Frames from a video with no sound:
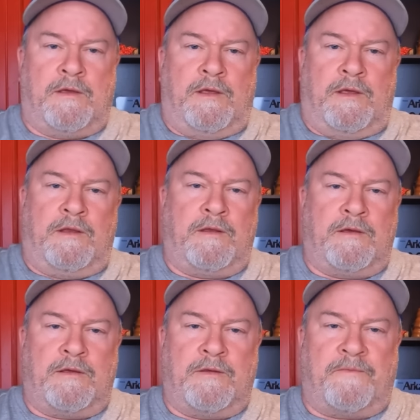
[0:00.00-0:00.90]
And
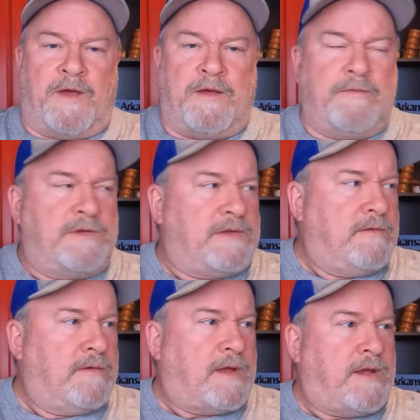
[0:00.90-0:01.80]
uh, if I was,
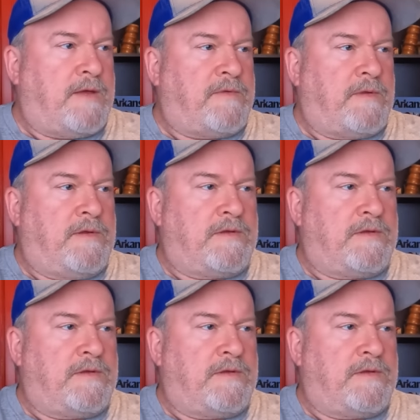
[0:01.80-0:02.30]
I'd have to